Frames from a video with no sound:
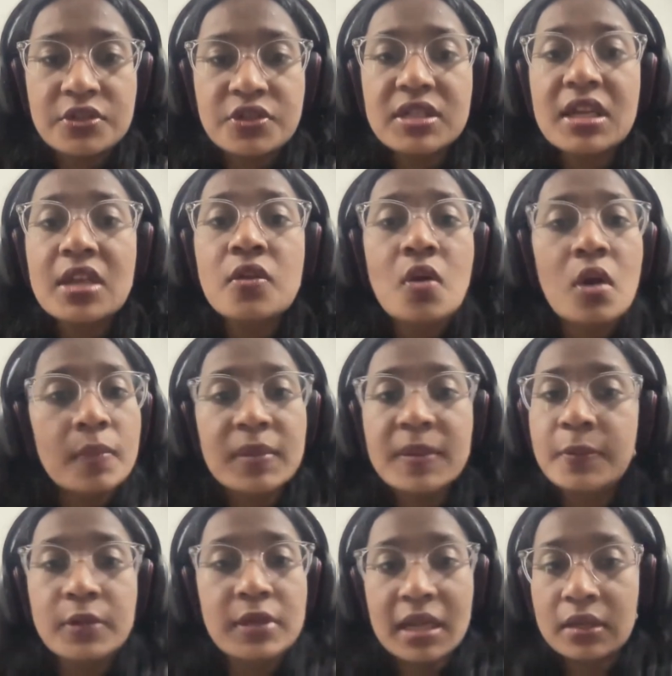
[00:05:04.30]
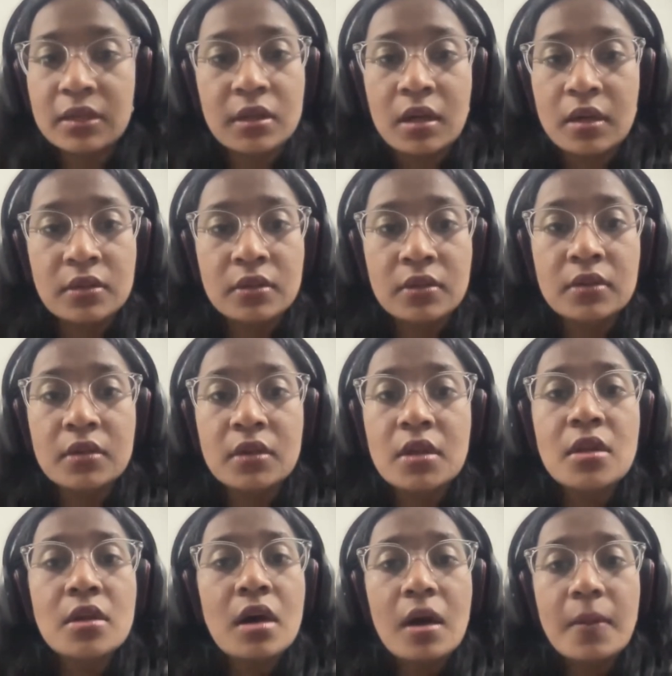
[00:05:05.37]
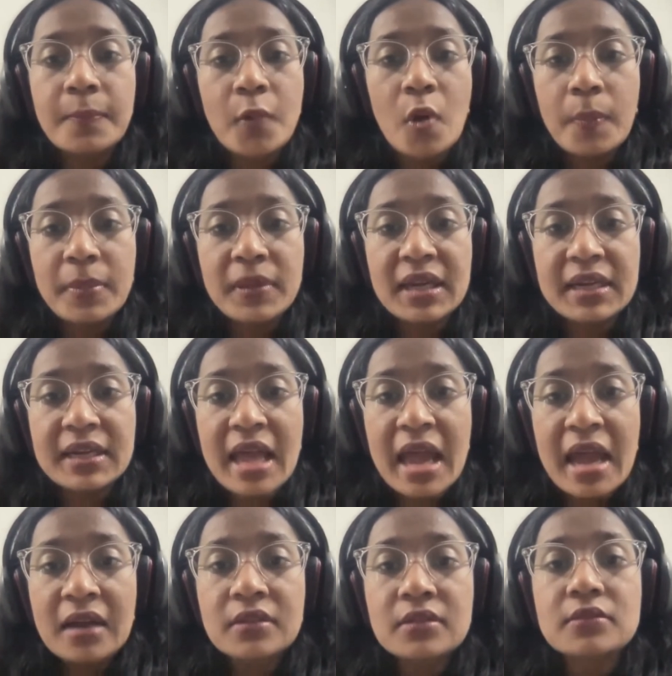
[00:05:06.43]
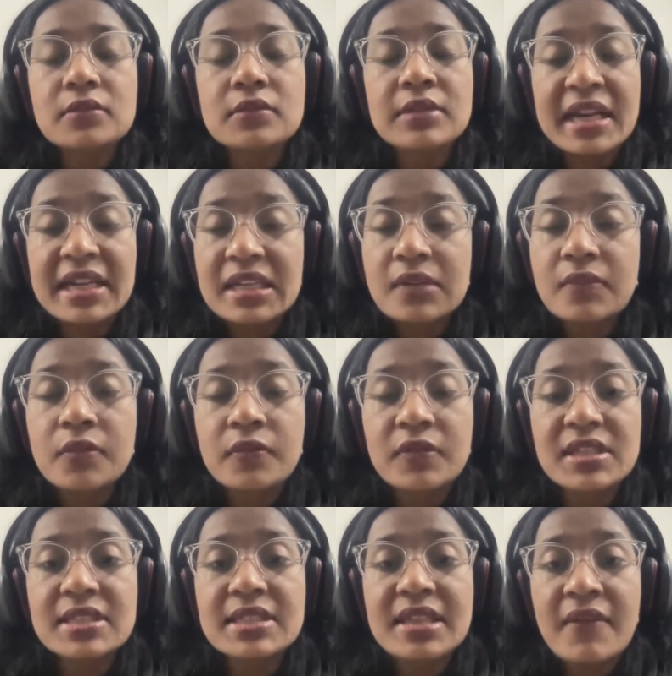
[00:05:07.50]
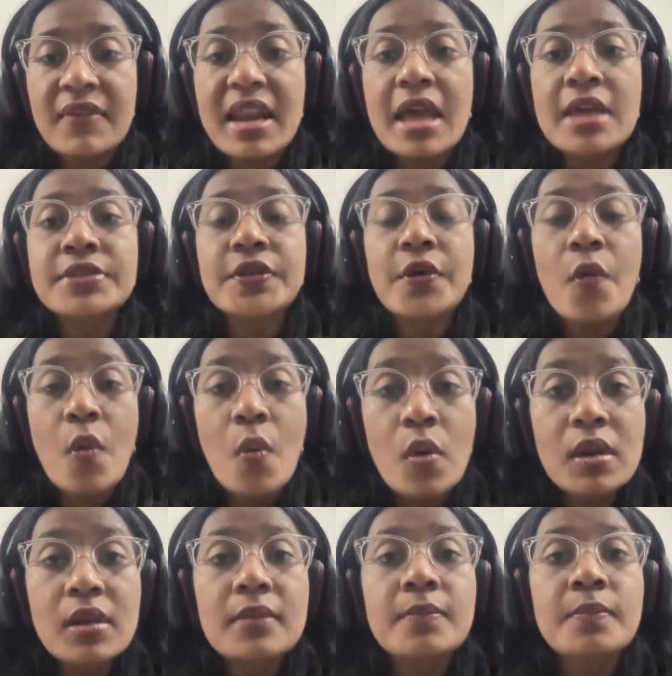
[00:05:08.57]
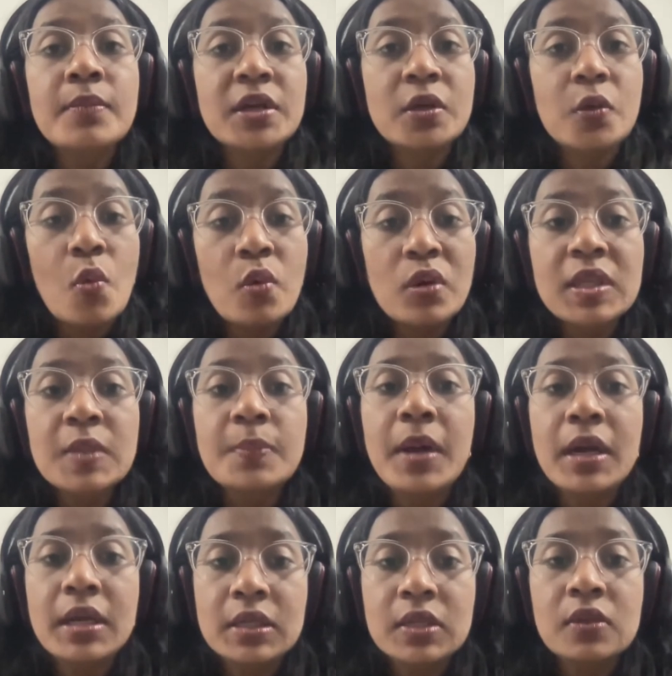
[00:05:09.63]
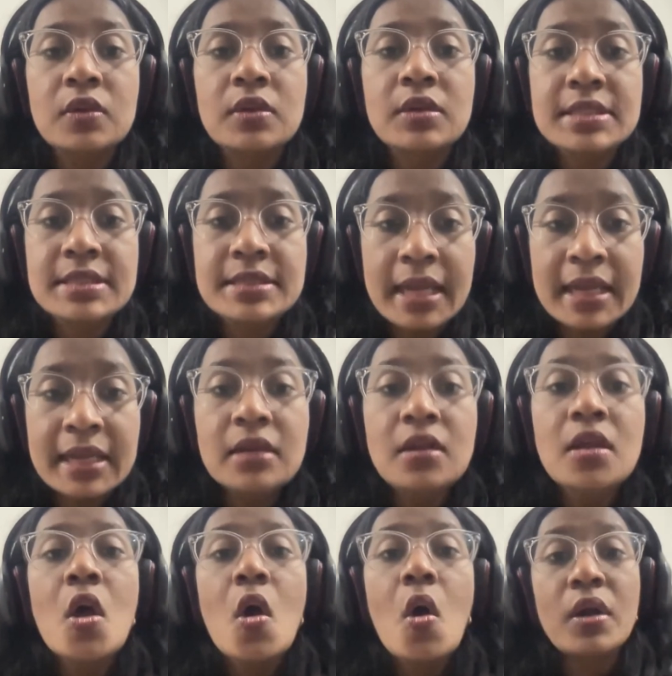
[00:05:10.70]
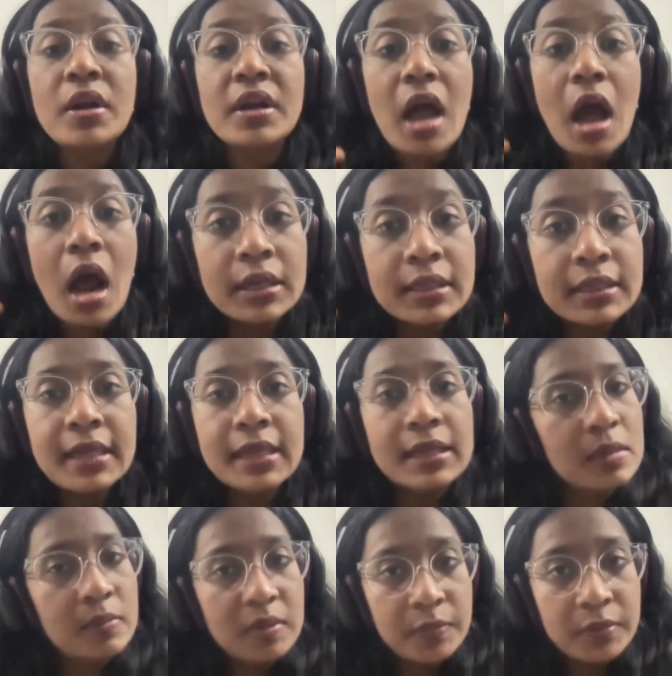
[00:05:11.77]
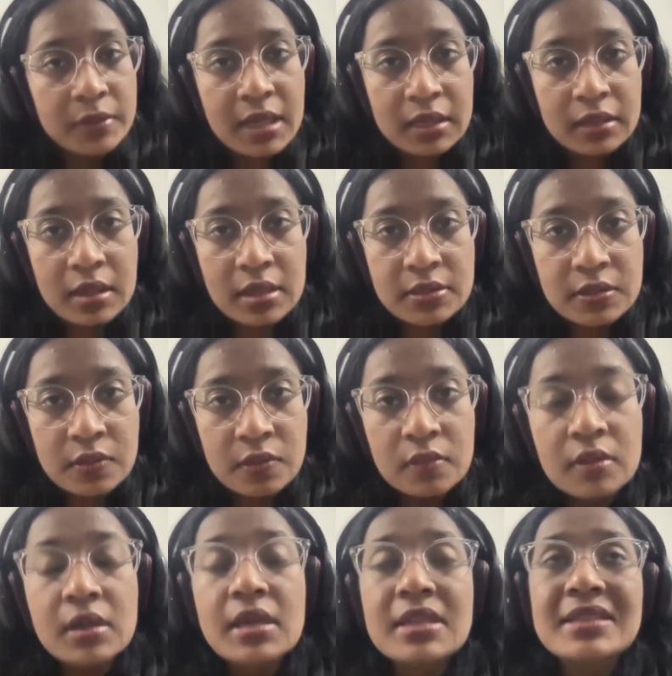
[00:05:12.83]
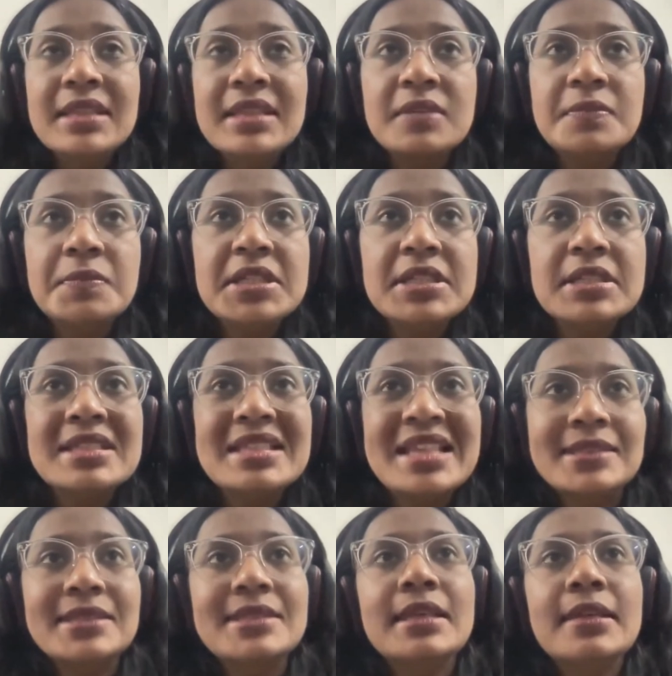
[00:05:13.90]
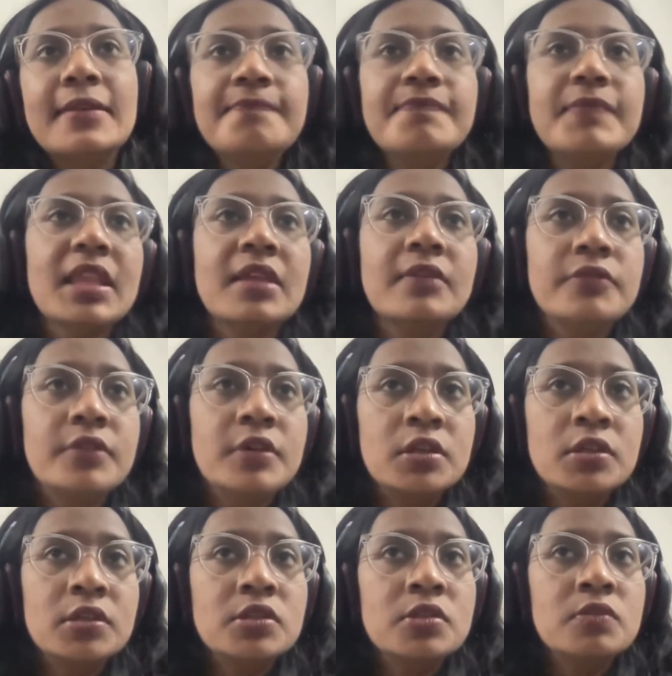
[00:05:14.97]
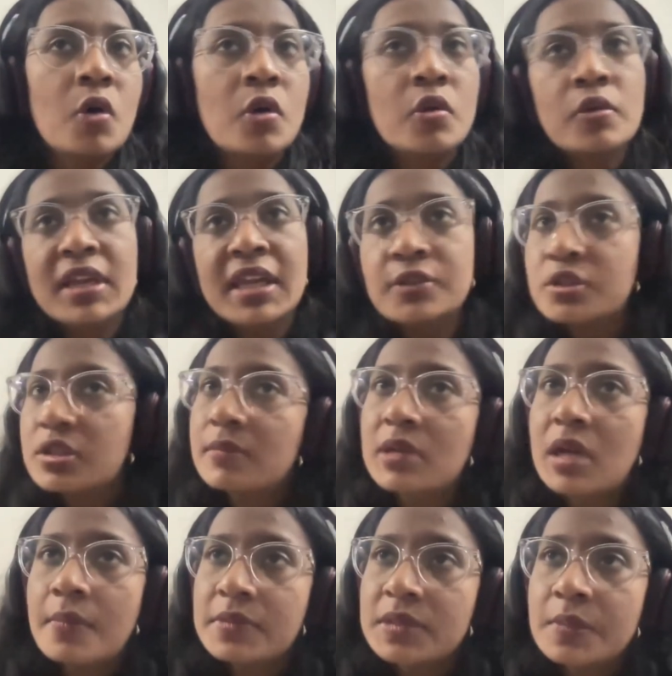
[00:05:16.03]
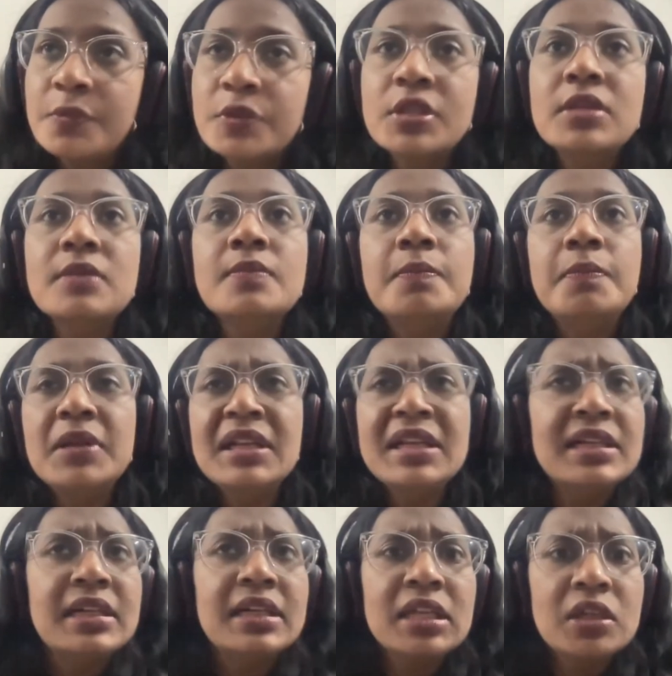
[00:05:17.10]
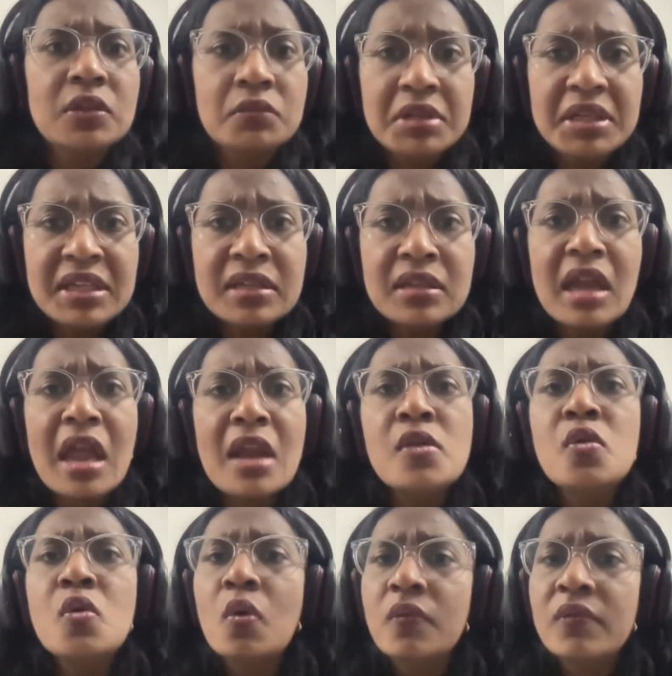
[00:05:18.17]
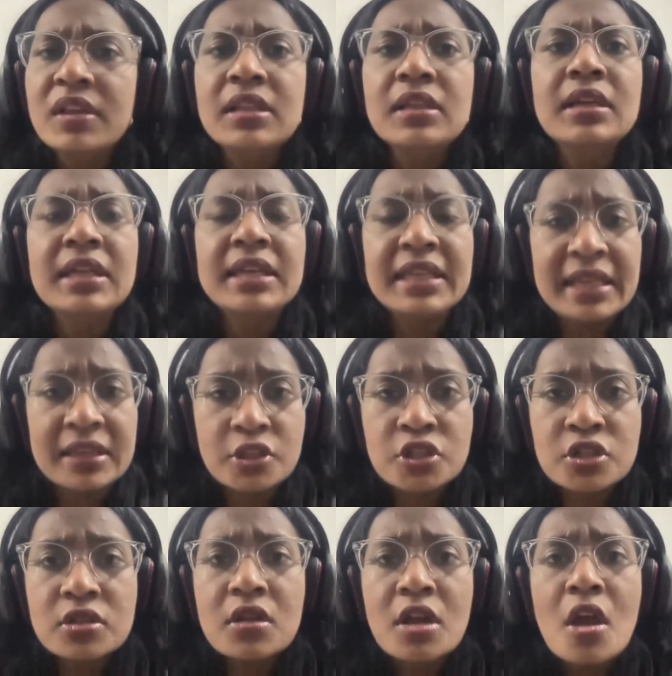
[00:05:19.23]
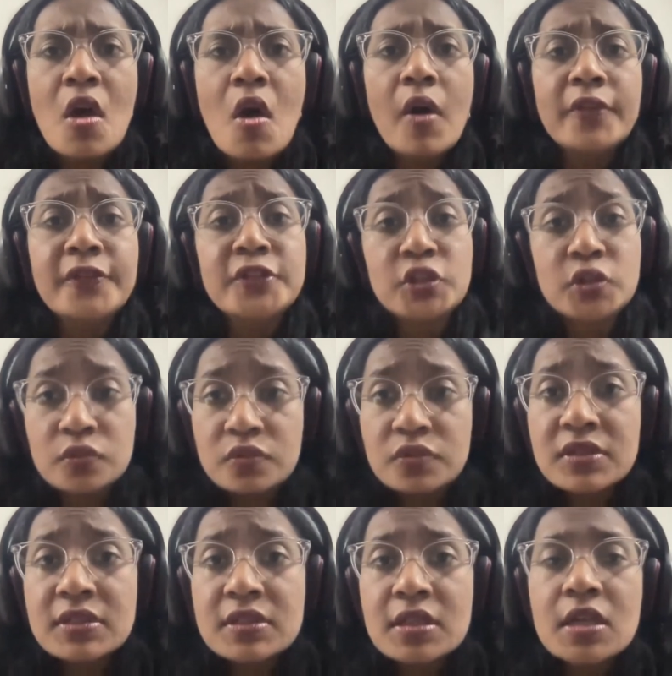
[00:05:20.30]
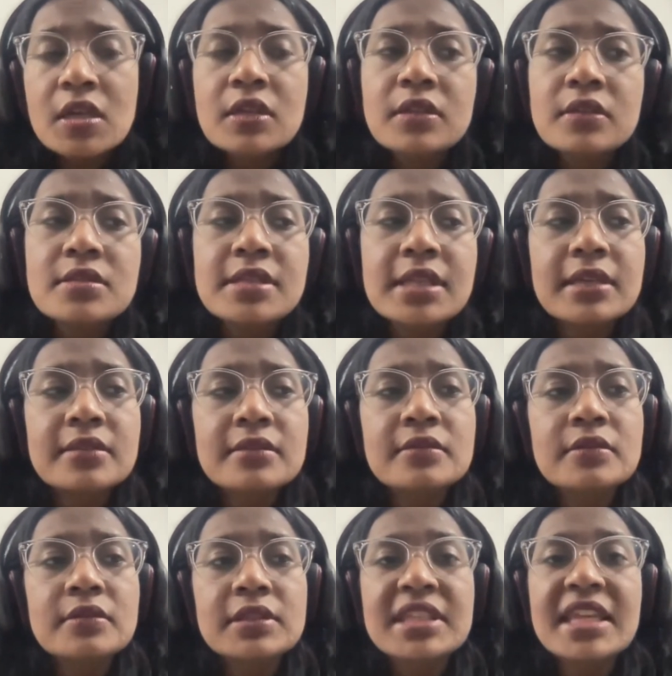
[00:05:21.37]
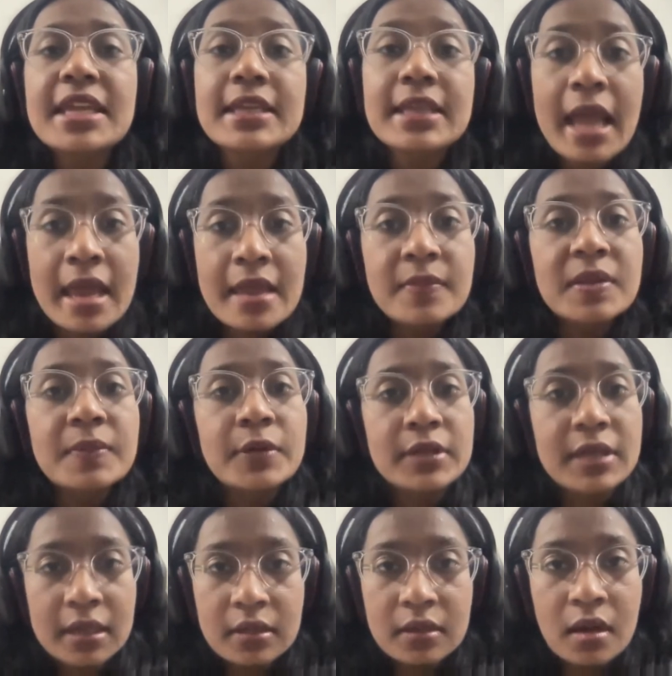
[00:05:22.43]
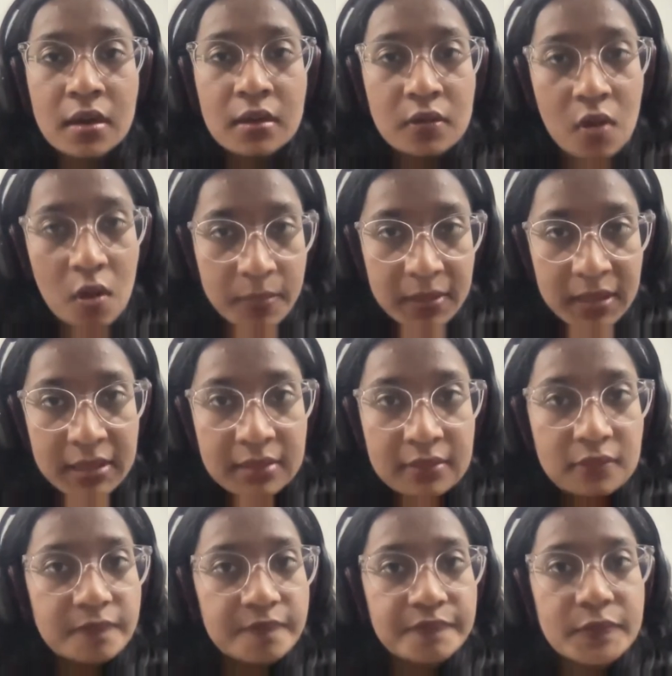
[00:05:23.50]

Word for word: industry cannot be protected under Copyright Act 1957 as a whole, but only a particular design or an architect can be protected as a whole. That means, let's say if tomorrow H&M comes up with a completely unique and novel creation of shoes, then they can be protected under copyright